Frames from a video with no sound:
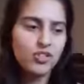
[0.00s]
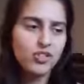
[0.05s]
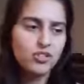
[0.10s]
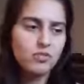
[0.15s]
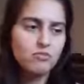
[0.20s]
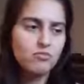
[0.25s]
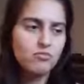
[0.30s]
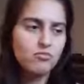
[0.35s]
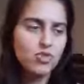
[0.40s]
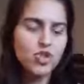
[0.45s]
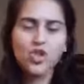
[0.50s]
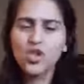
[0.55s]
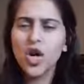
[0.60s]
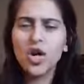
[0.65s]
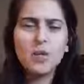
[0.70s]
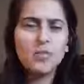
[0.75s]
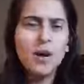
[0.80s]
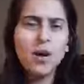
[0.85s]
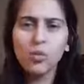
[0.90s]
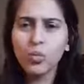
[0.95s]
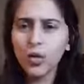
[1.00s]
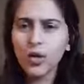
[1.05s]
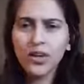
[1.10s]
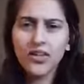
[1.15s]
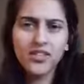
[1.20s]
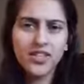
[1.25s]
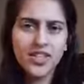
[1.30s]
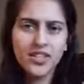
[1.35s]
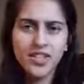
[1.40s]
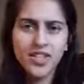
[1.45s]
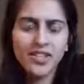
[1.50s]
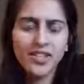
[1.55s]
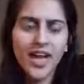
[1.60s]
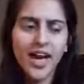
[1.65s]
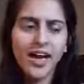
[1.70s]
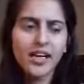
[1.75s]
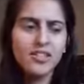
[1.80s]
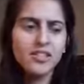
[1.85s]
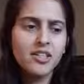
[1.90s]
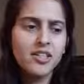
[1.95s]
just, just talking about work and things like
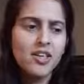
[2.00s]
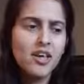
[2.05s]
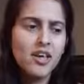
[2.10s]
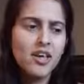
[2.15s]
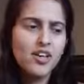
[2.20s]
that.